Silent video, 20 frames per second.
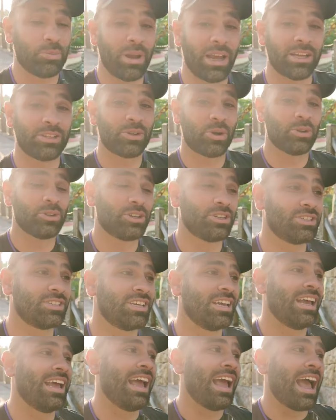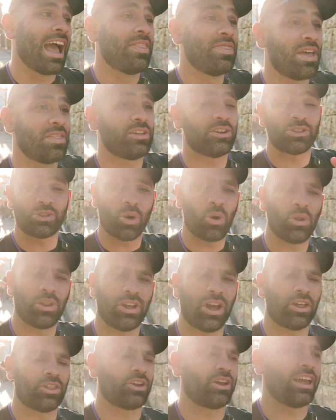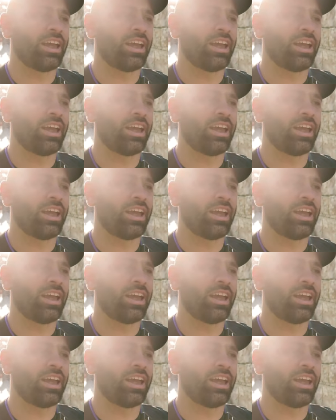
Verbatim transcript: pass holders. And then there's all the other